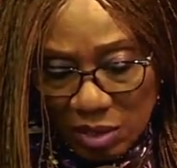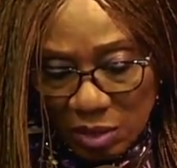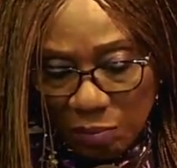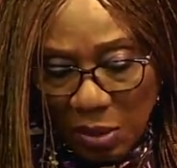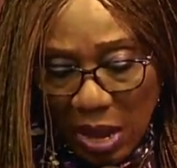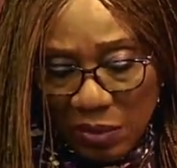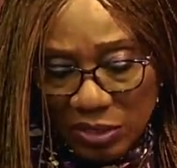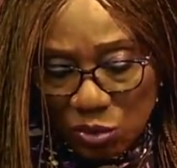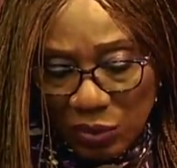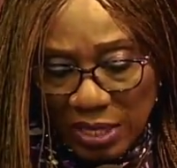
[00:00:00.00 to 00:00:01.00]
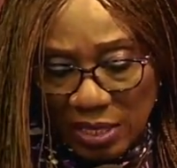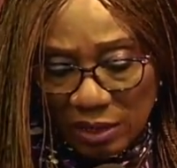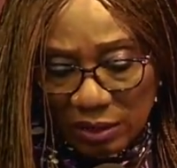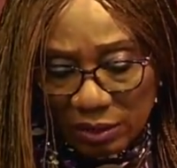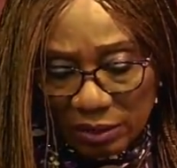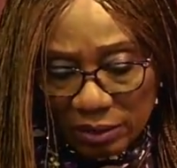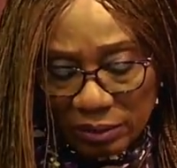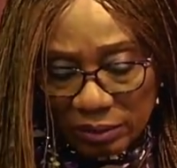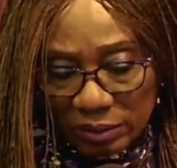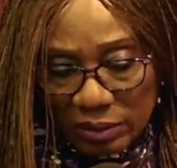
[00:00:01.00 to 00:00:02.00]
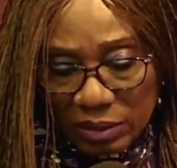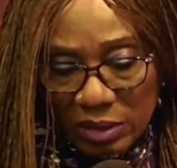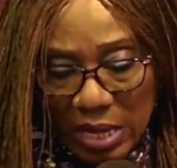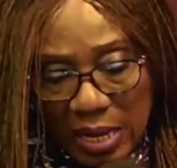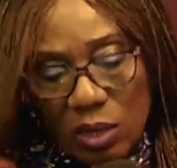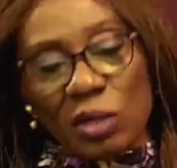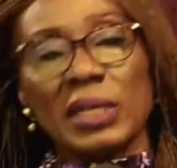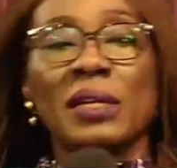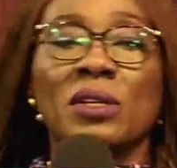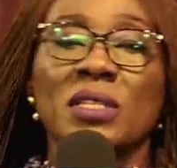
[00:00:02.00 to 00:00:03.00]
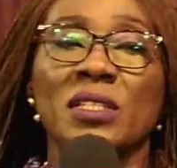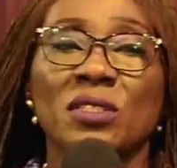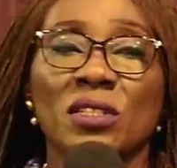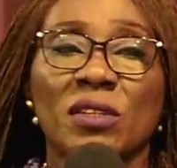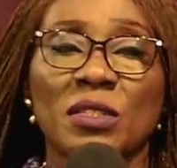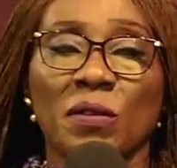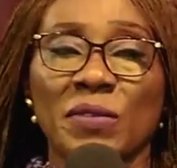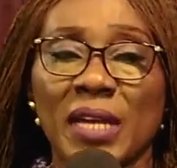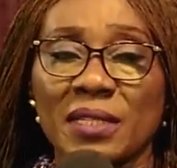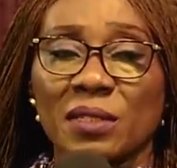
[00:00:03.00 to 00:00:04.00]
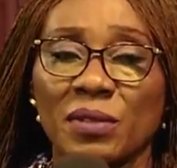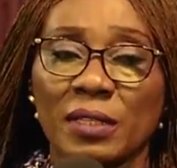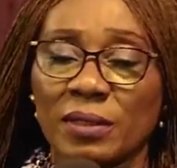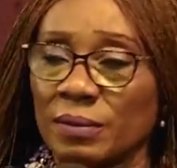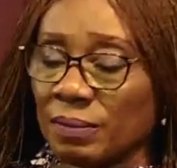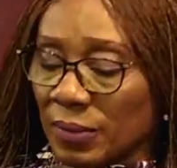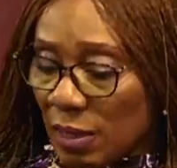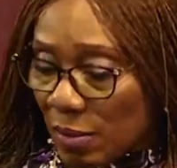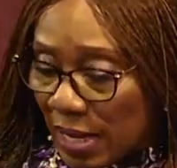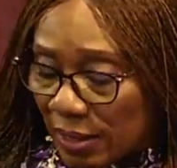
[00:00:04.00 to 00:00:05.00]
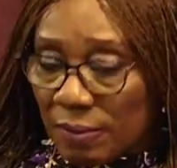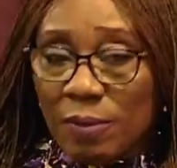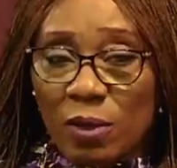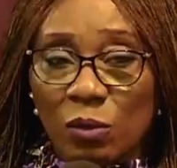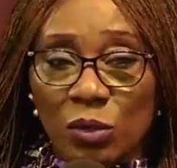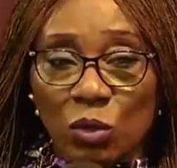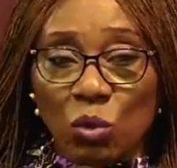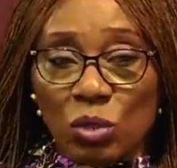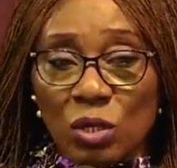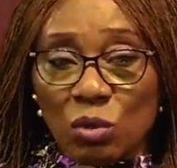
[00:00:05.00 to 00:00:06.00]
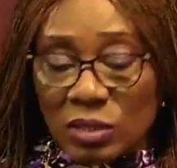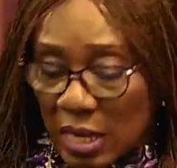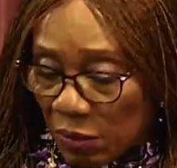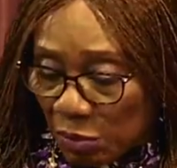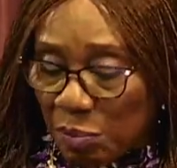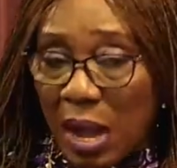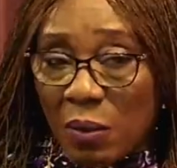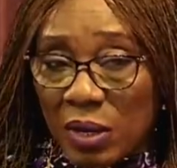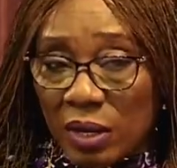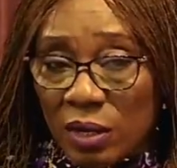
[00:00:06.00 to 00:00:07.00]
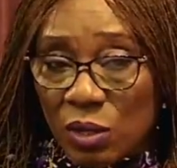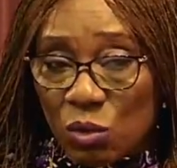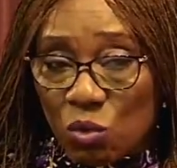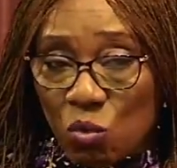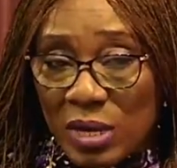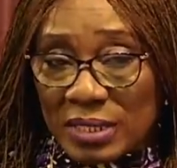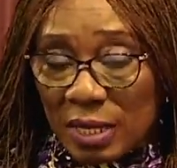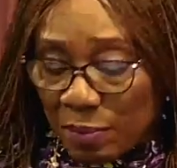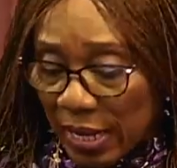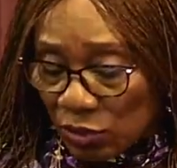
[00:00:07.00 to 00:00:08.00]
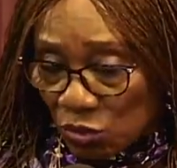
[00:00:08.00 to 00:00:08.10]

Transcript: the power to heal how God anointed Jesus Christ of Nazareth, amen, with the Holy Ghost and with power, who went about